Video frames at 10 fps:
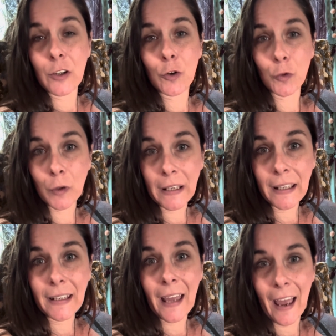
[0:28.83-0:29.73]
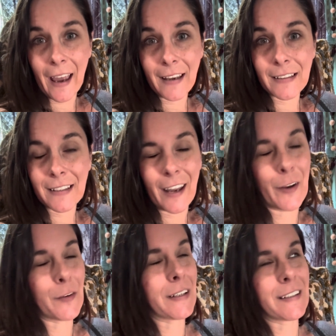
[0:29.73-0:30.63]
green eggs, I
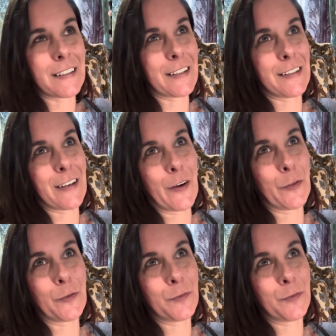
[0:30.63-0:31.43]
know this is going to sound